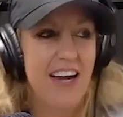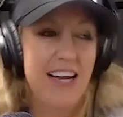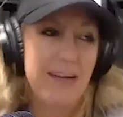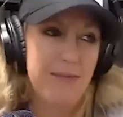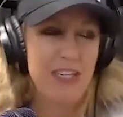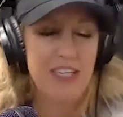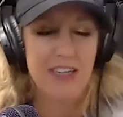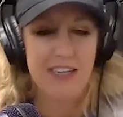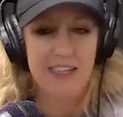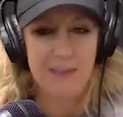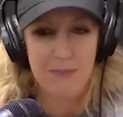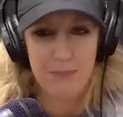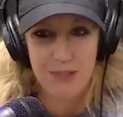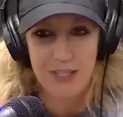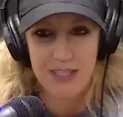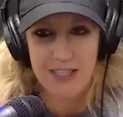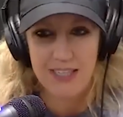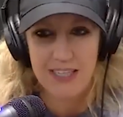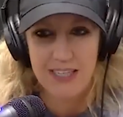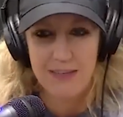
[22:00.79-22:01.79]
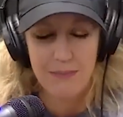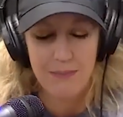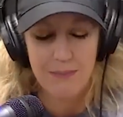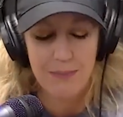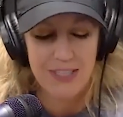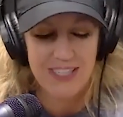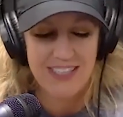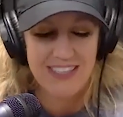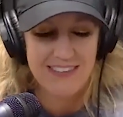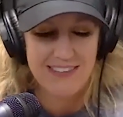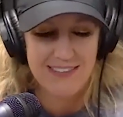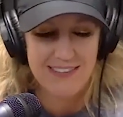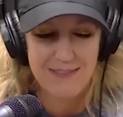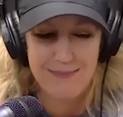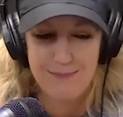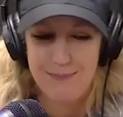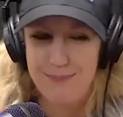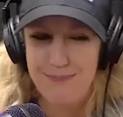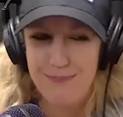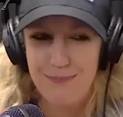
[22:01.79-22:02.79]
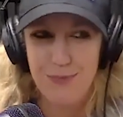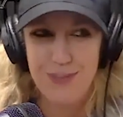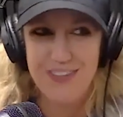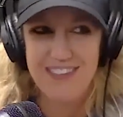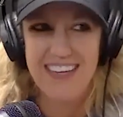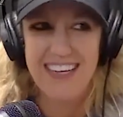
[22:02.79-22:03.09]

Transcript: I mean, I'd played it, but it was